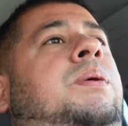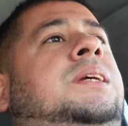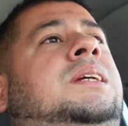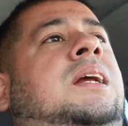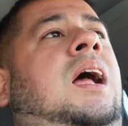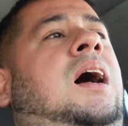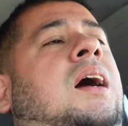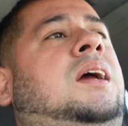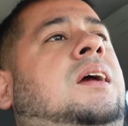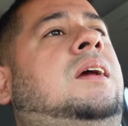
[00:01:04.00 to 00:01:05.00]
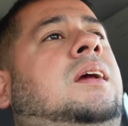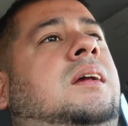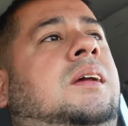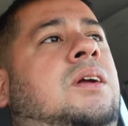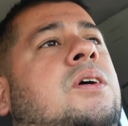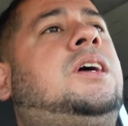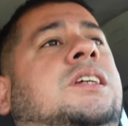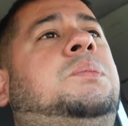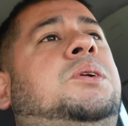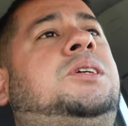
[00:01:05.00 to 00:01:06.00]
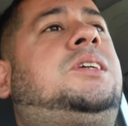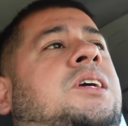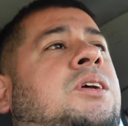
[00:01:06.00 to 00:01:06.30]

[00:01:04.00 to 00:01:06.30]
best customers.